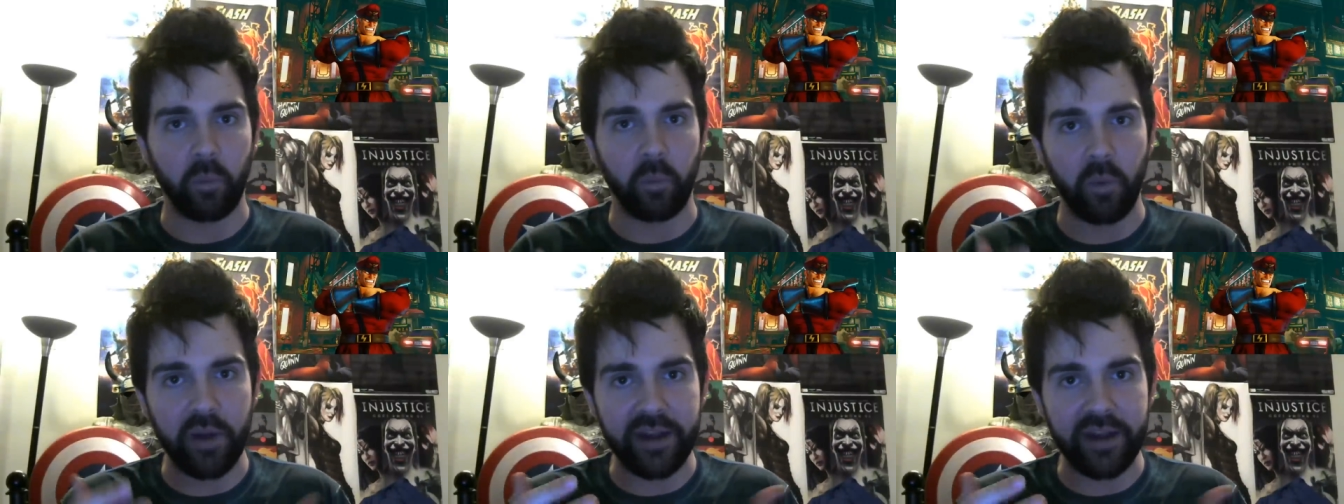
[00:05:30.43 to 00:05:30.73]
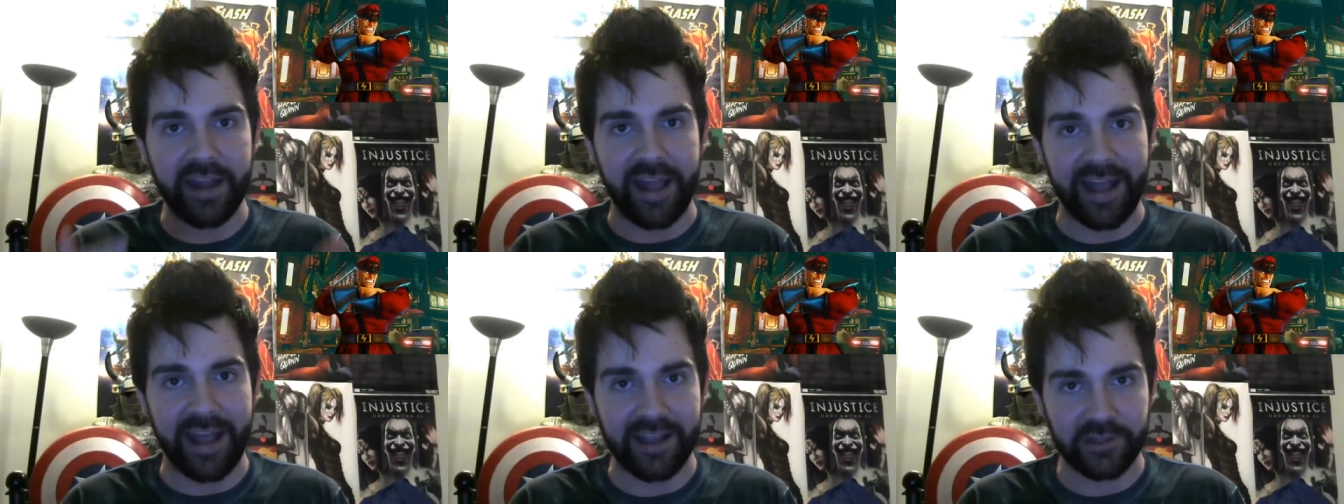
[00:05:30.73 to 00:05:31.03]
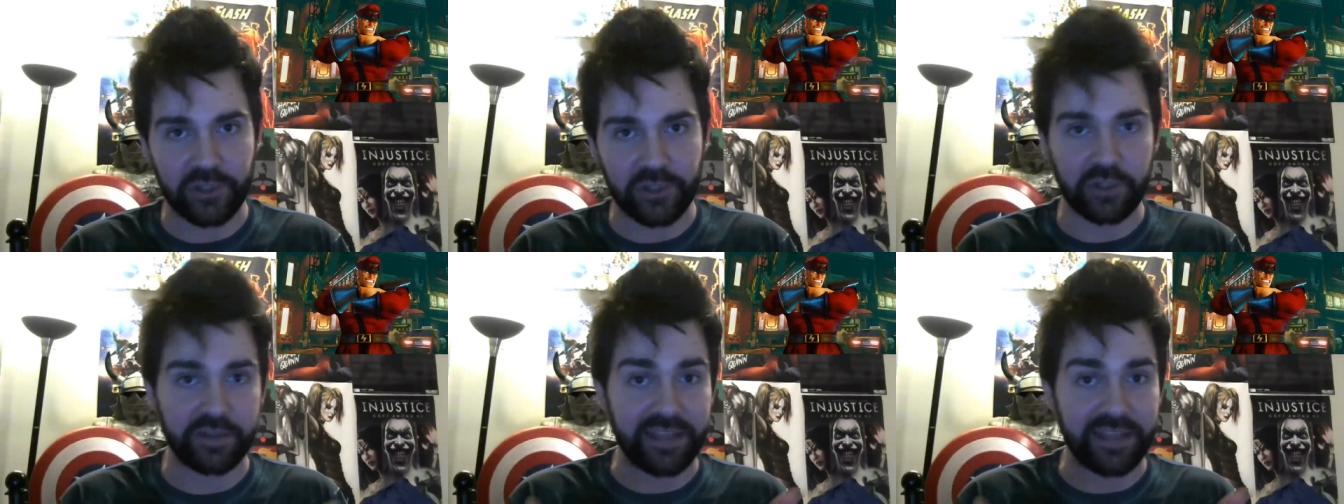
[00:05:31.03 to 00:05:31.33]
what
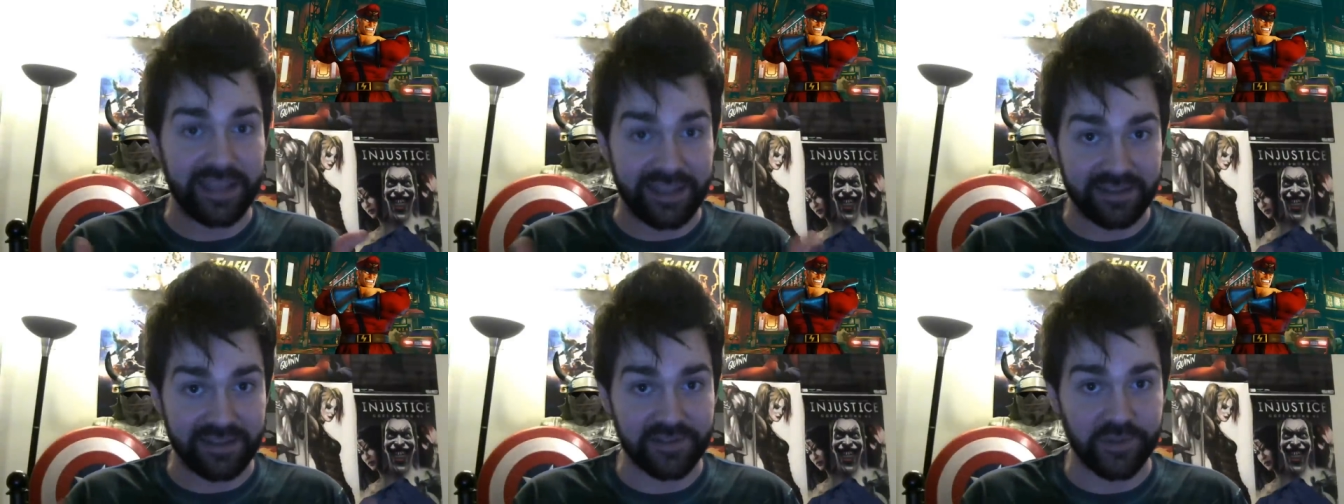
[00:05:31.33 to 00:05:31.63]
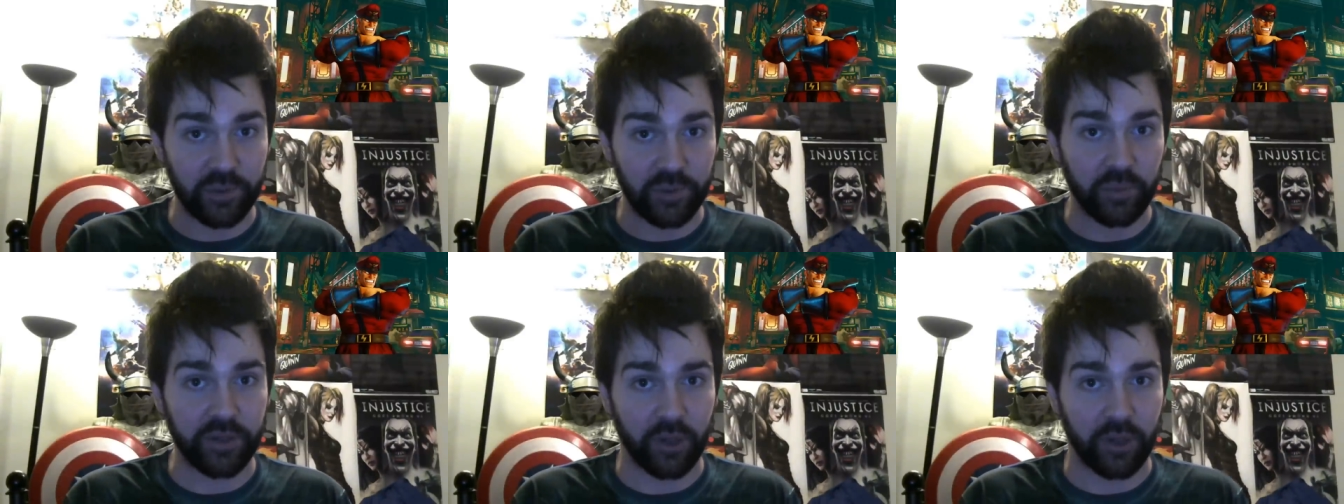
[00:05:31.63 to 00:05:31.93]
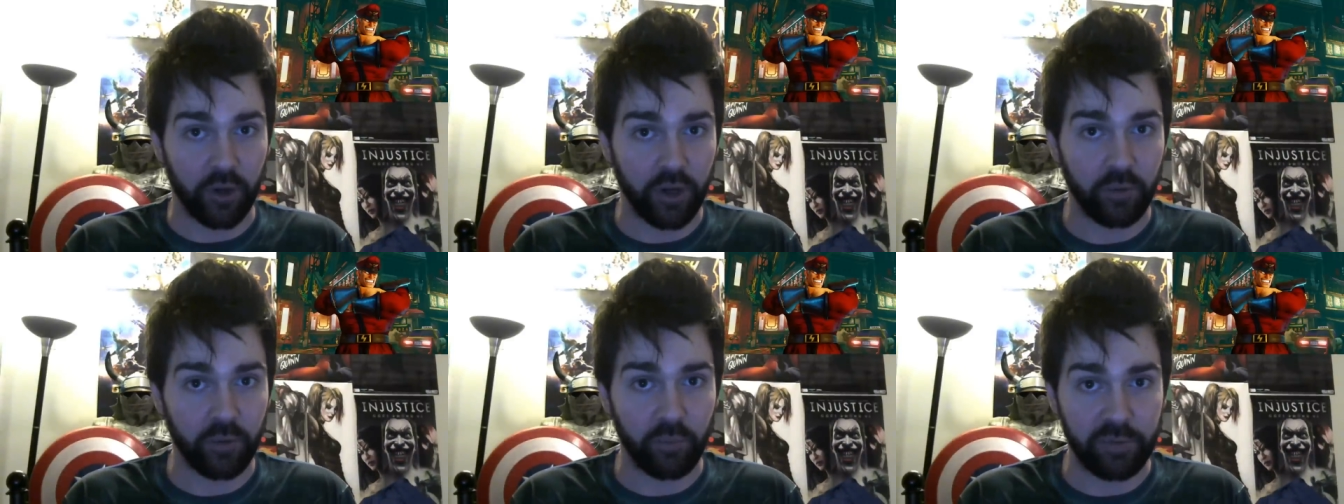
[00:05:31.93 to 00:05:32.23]
actually is
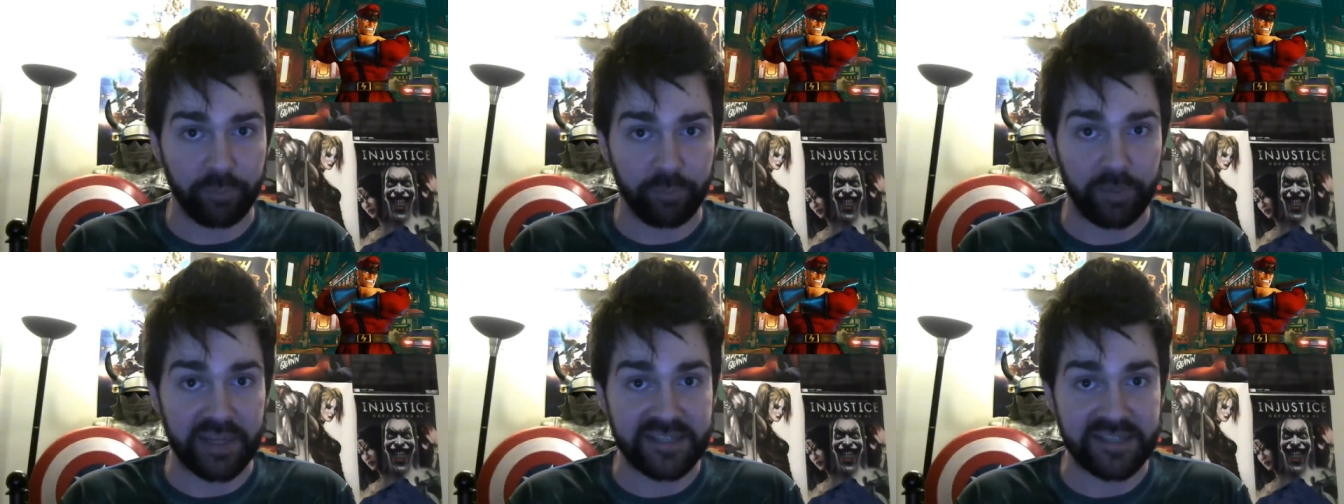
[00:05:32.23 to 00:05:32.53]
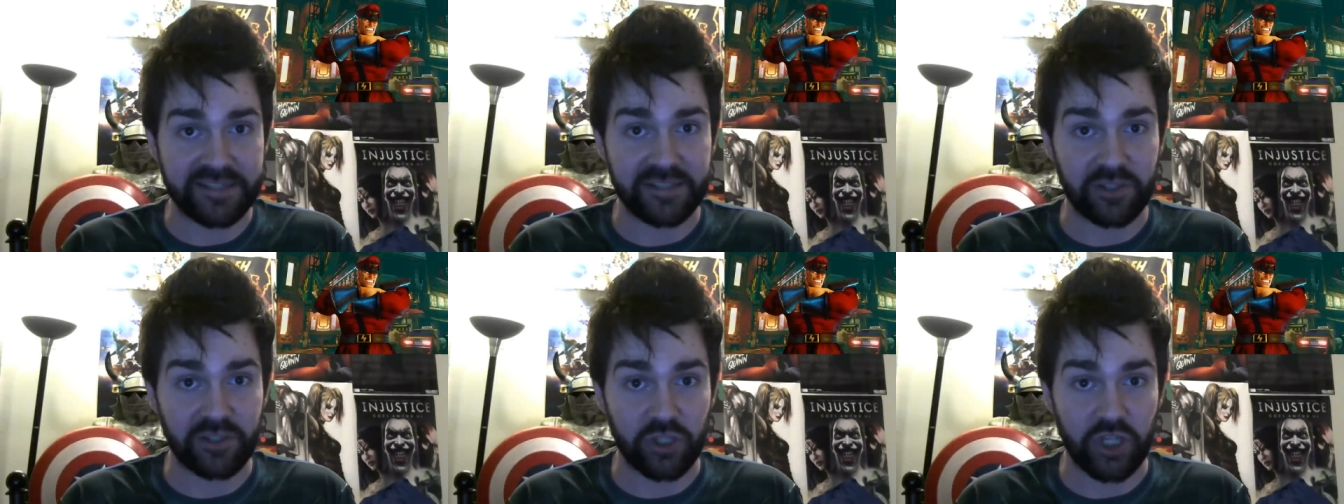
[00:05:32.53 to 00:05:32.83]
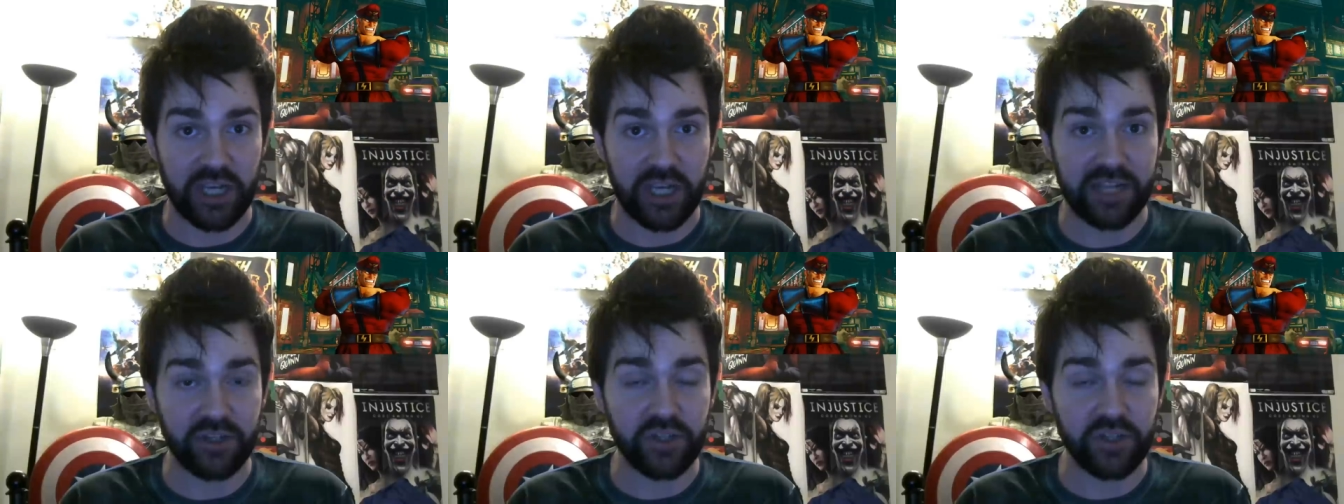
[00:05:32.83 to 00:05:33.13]
going on with Bison's
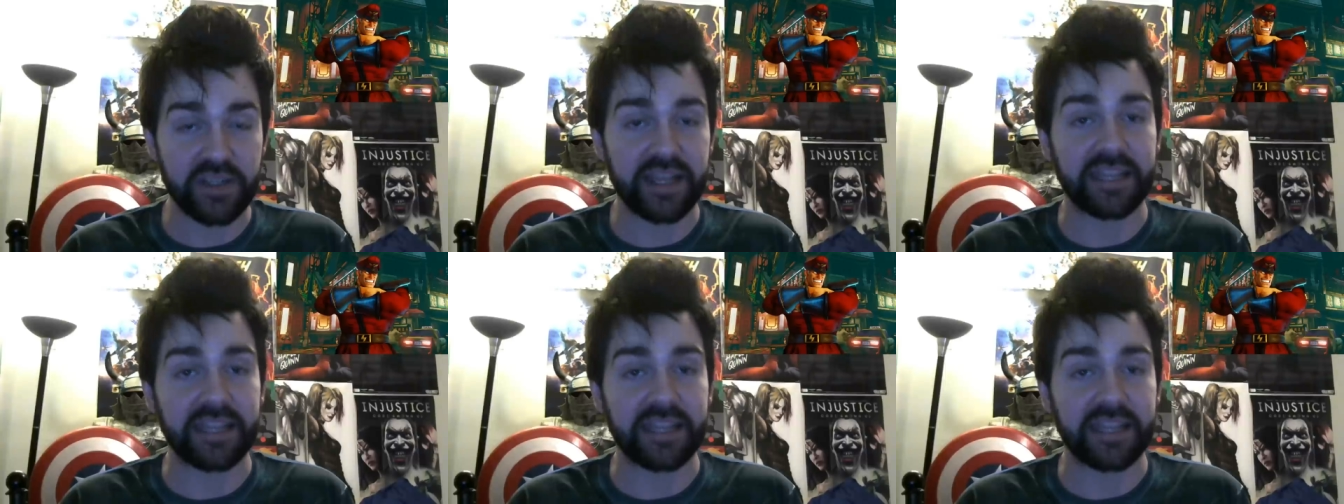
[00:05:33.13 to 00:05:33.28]
changes,